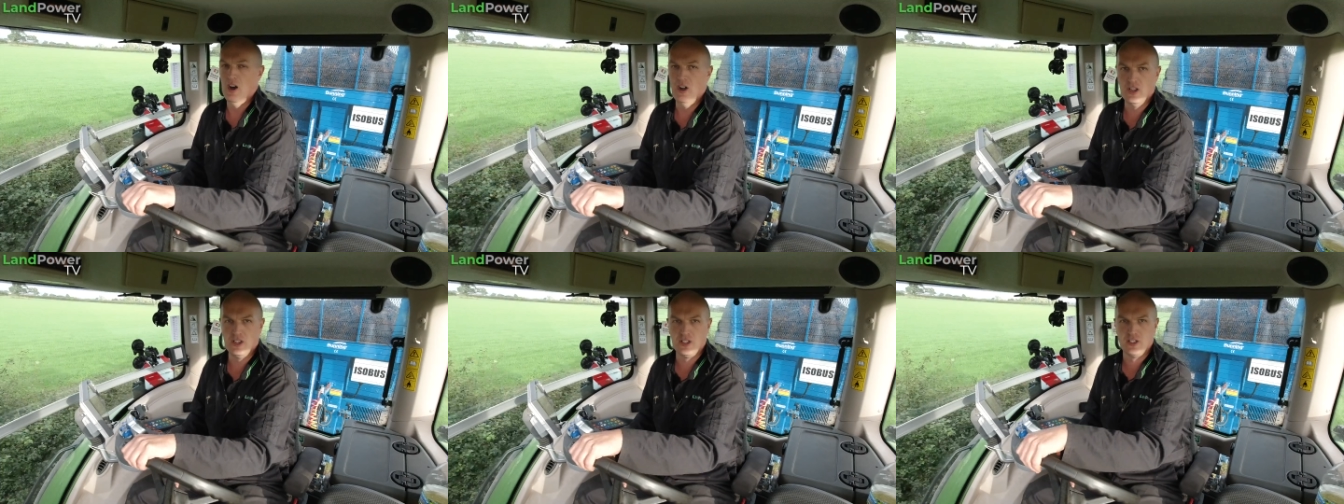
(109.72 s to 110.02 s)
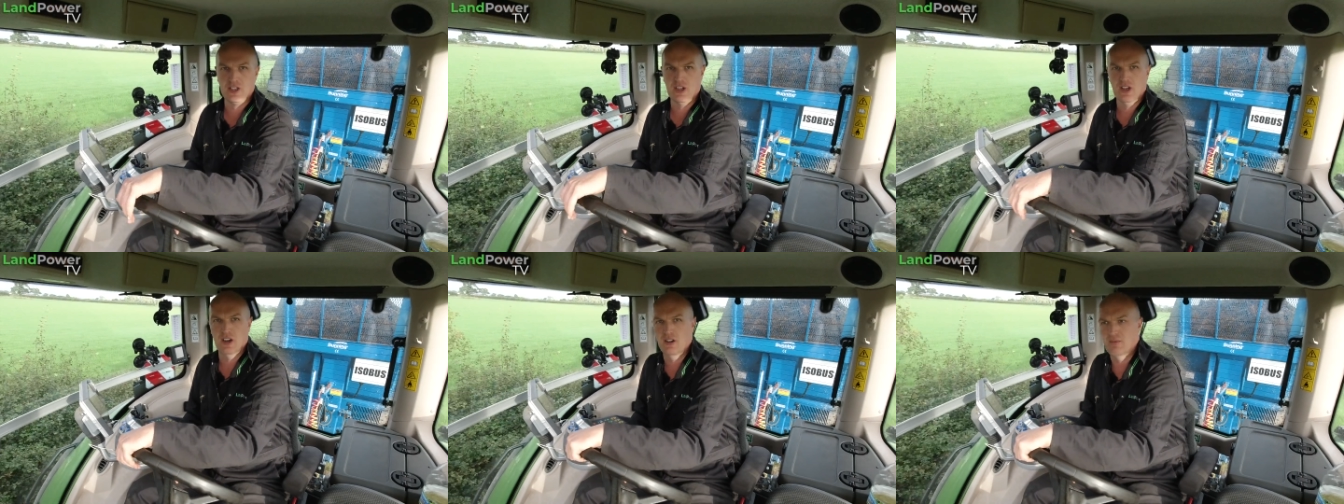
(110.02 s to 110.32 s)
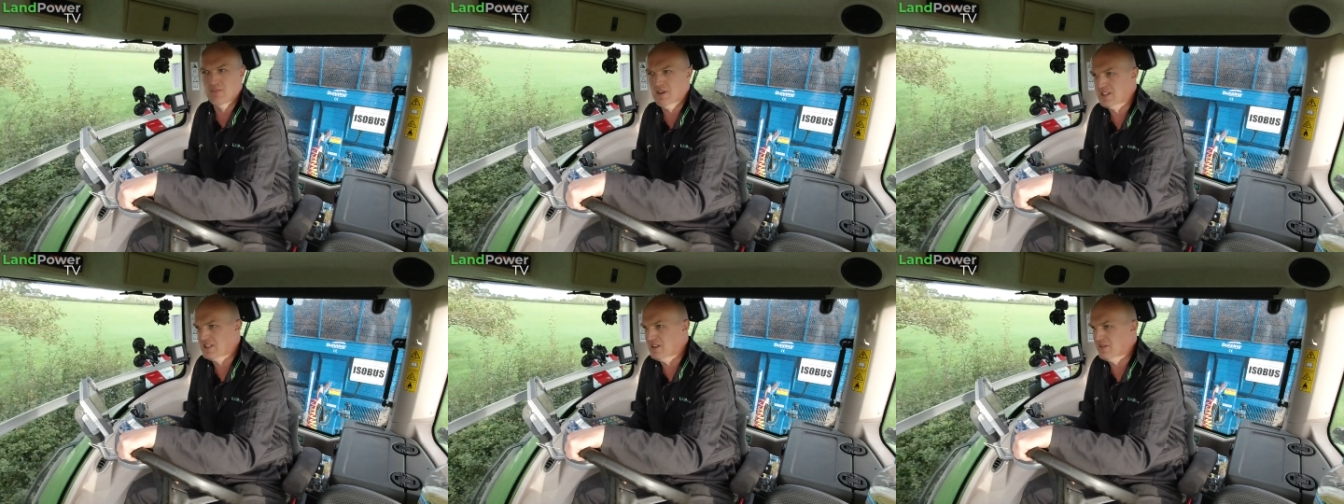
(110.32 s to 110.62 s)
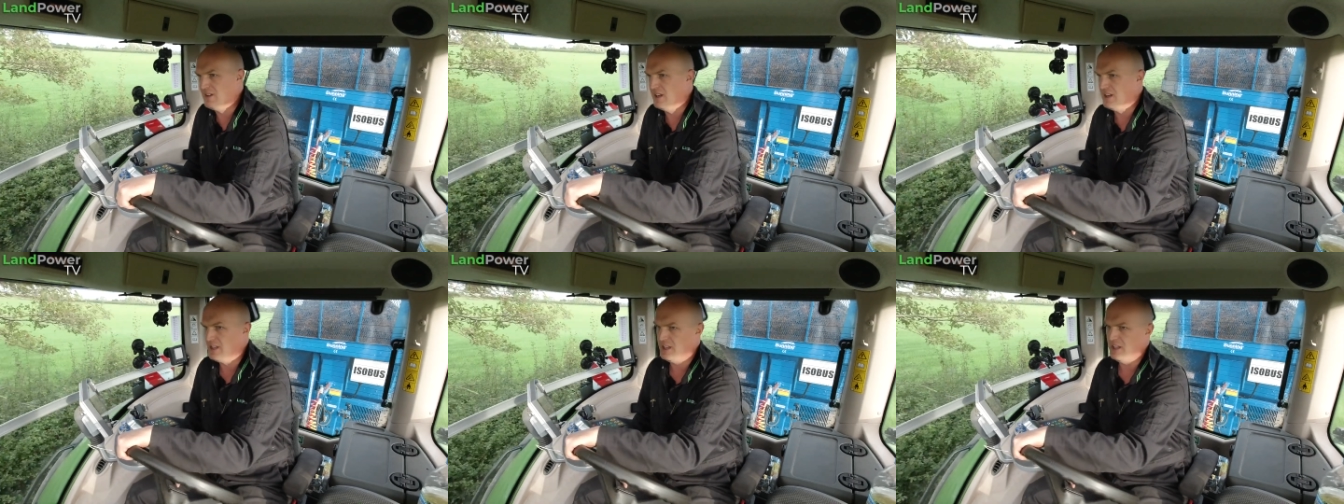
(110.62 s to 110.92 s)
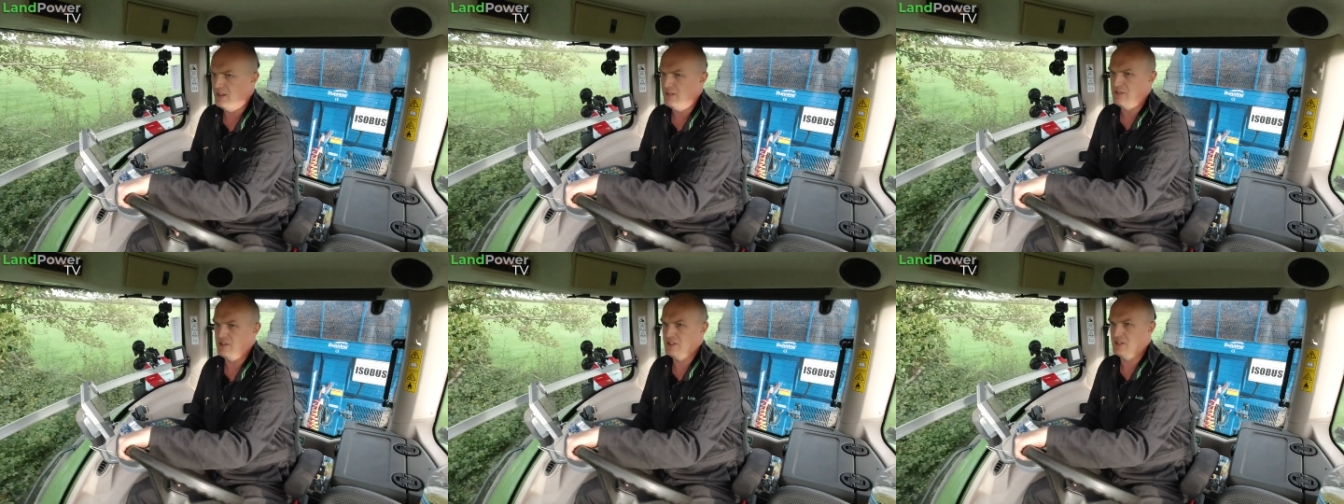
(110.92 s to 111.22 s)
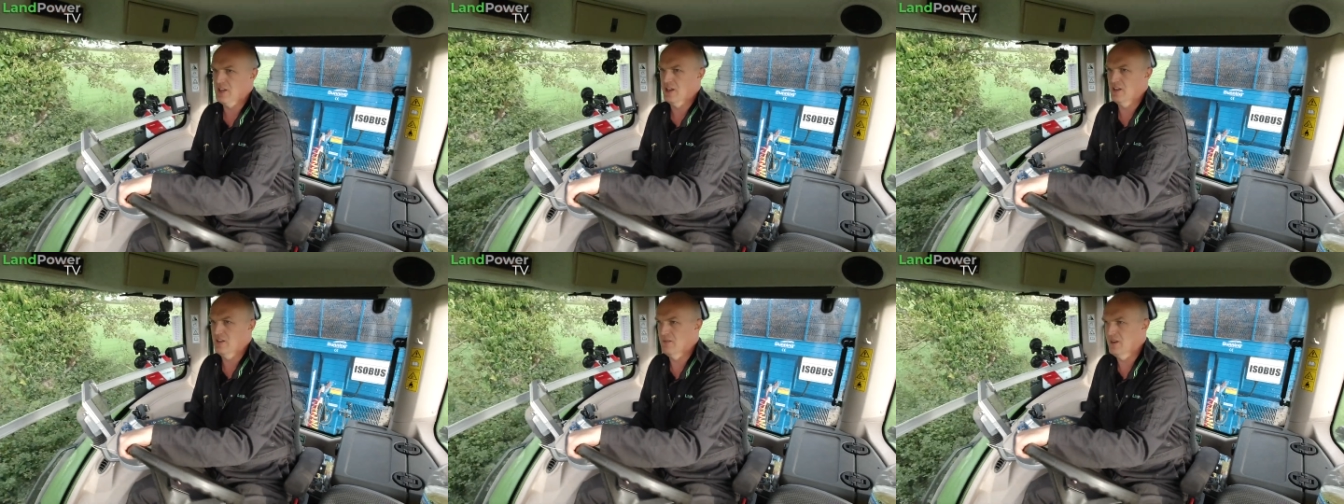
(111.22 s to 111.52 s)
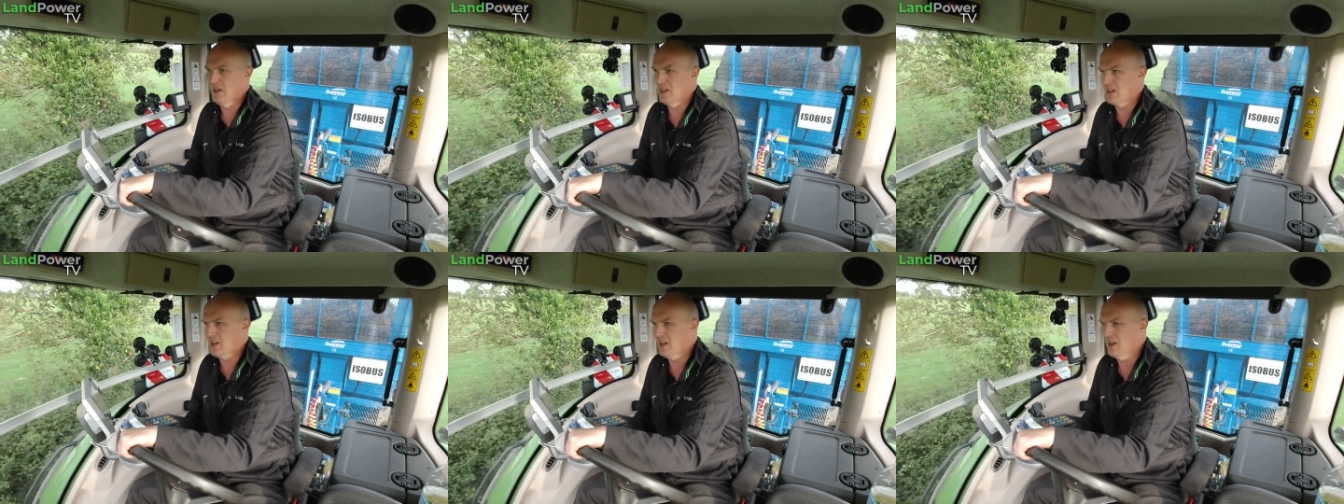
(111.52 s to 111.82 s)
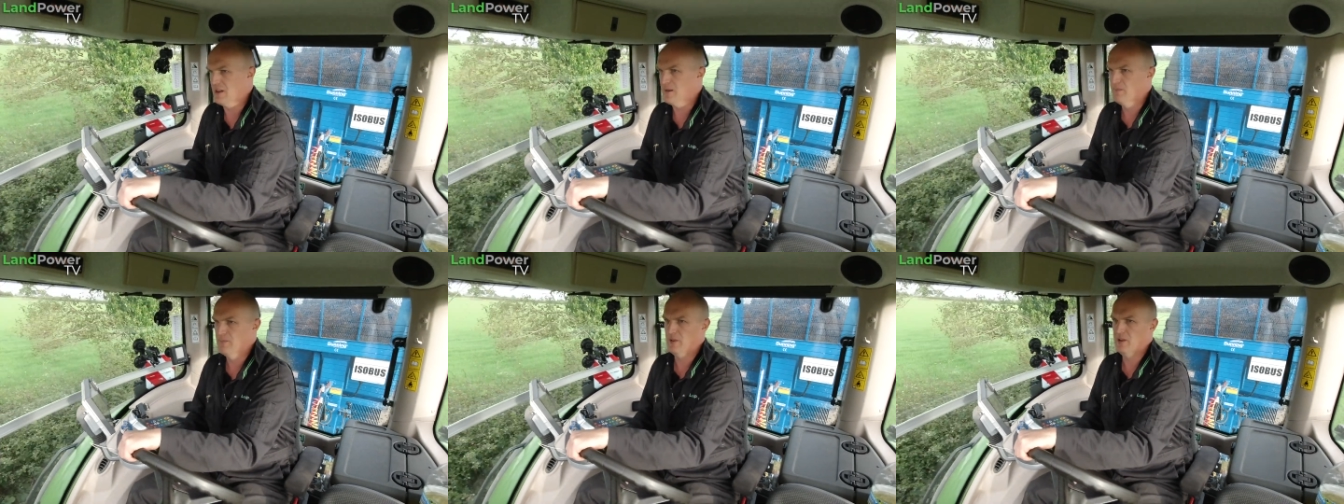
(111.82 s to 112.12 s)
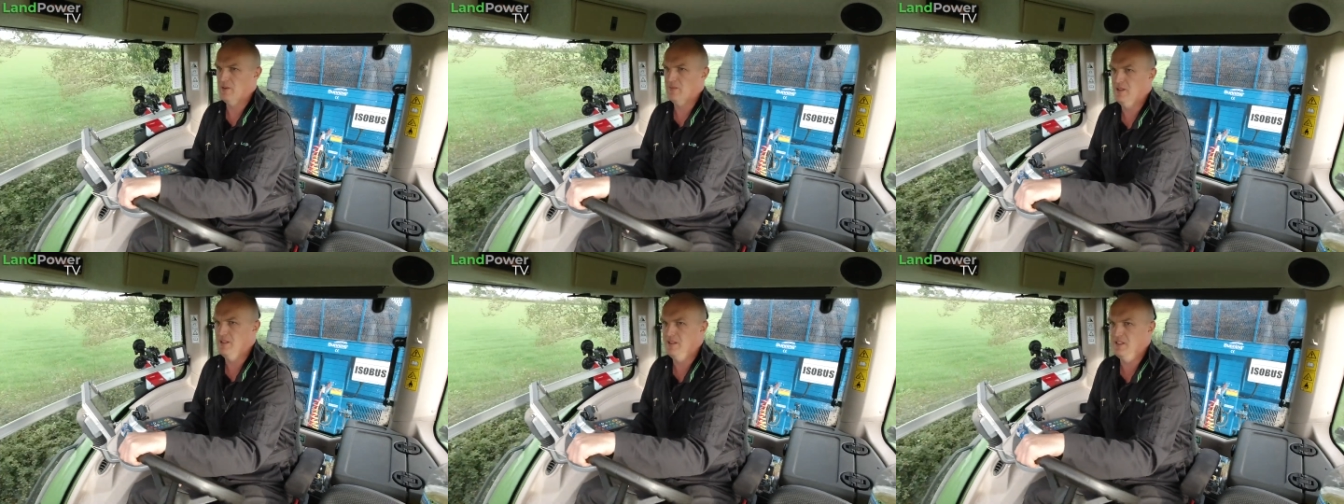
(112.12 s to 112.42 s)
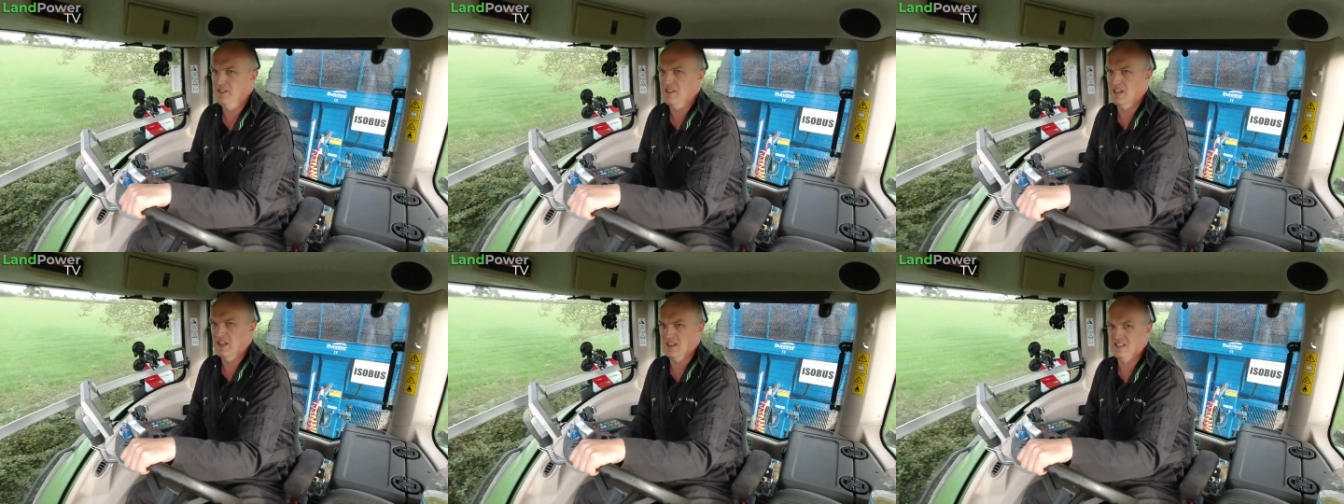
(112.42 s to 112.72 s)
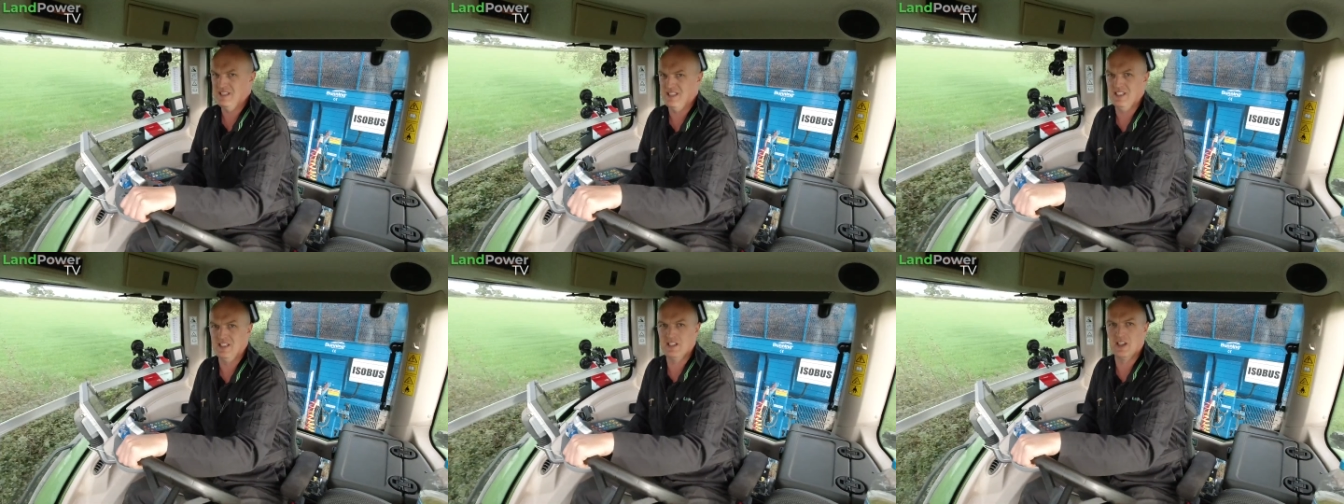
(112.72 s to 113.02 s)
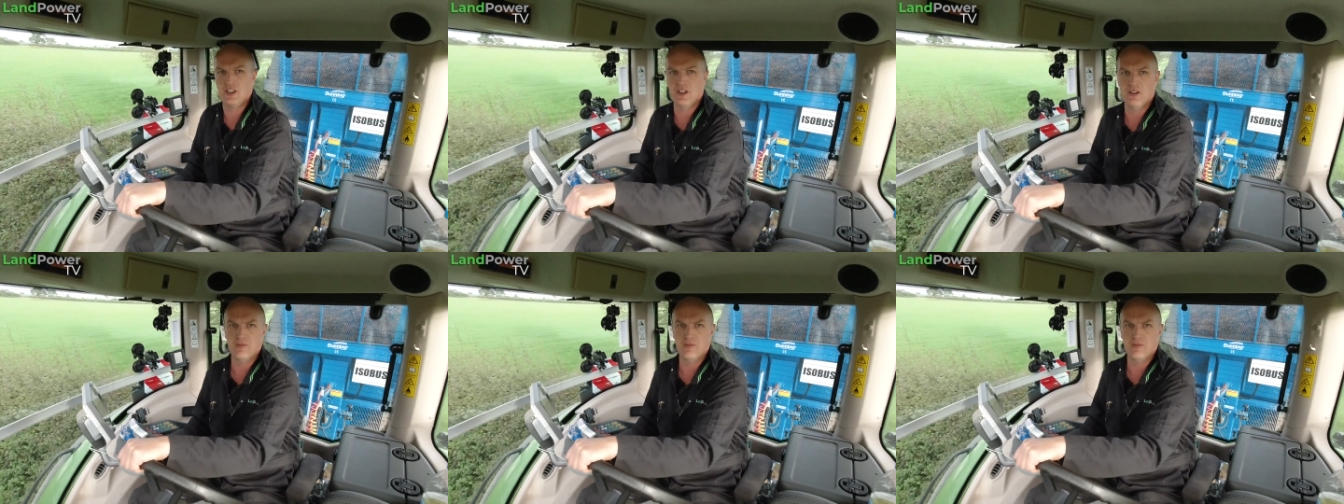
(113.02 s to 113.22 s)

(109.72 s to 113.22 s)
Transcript: Also, massive thank you to uh, Clarke and Pulman's sister